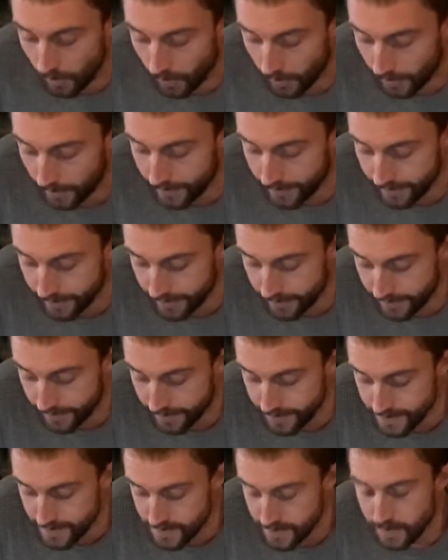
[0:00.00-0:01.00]

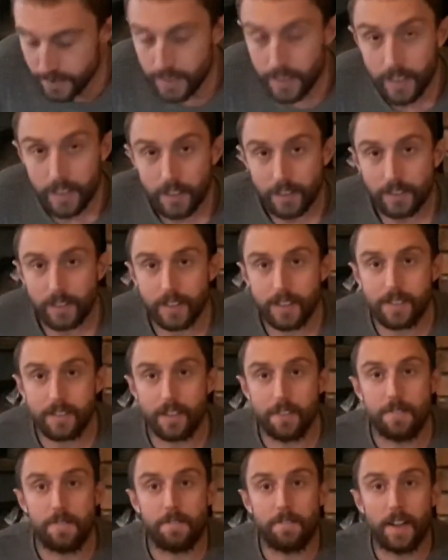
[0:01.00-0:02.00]
And yeah, like I say,
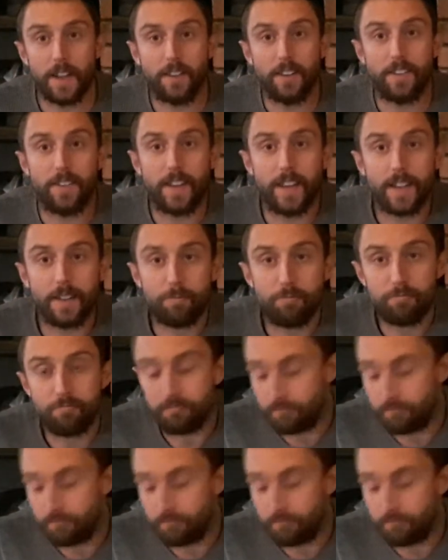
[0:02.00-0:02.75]
failing that,